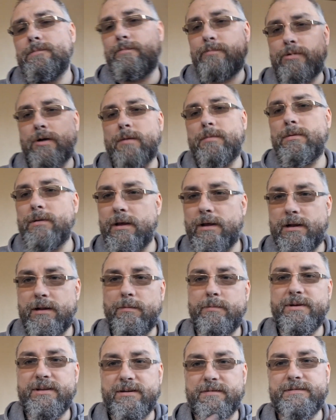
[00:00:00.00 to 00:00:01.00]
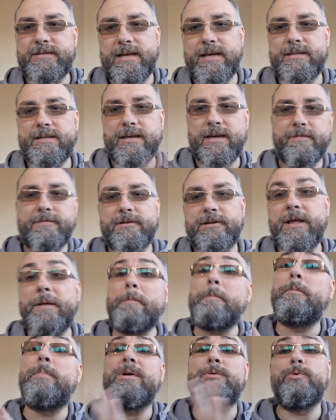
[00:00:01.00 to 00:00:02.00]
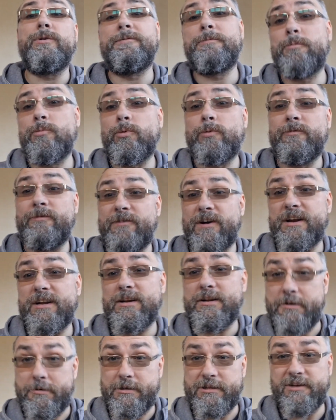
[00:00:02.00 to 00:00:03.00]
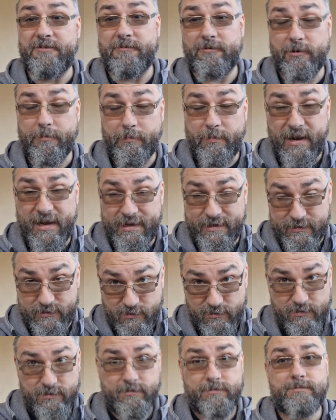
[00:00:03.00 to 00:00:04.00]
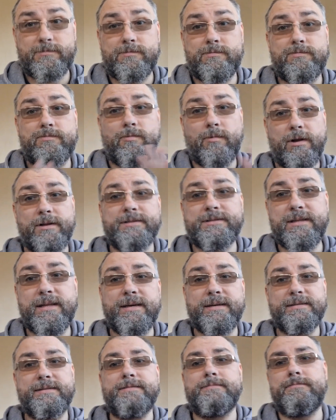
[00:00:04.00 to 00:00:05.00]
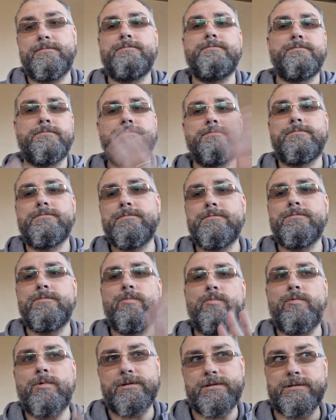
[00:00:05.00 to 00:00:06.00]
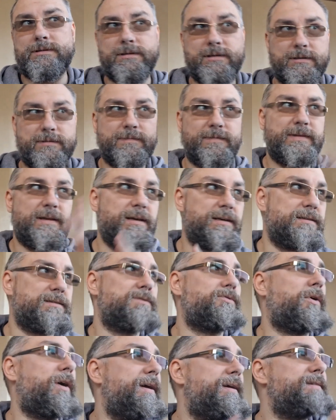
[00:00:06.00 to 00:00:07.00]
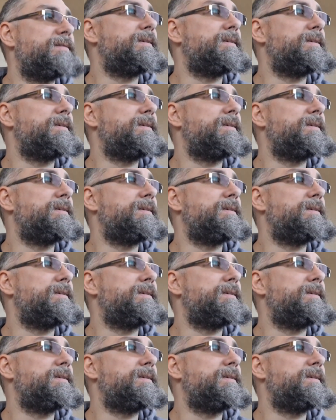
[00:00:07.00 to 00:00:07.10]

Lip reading: Probably a little bit of sanding after that, but we're finally ready for paint. Once the thing is dry and